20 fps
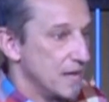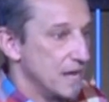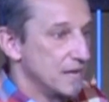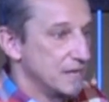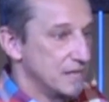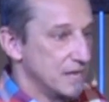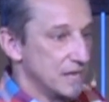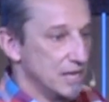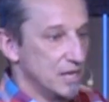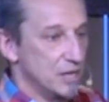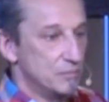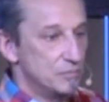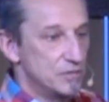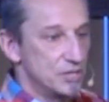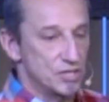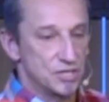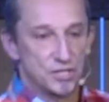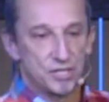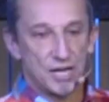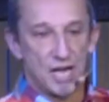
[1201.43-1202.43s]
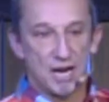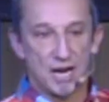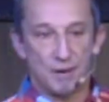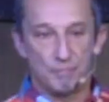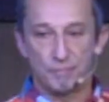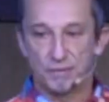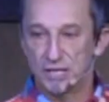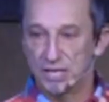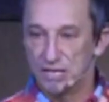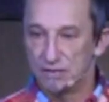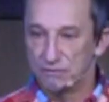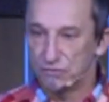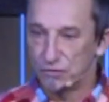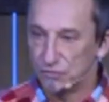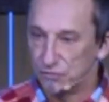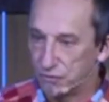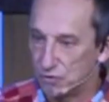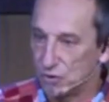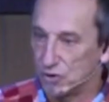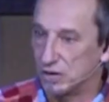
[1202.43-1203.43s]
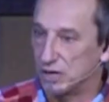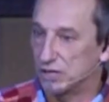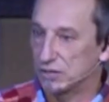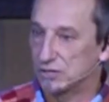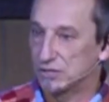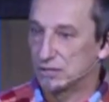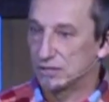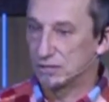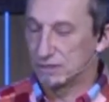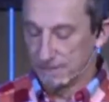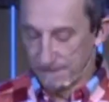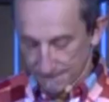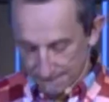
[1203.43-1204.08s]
and get him to set up the evil for us.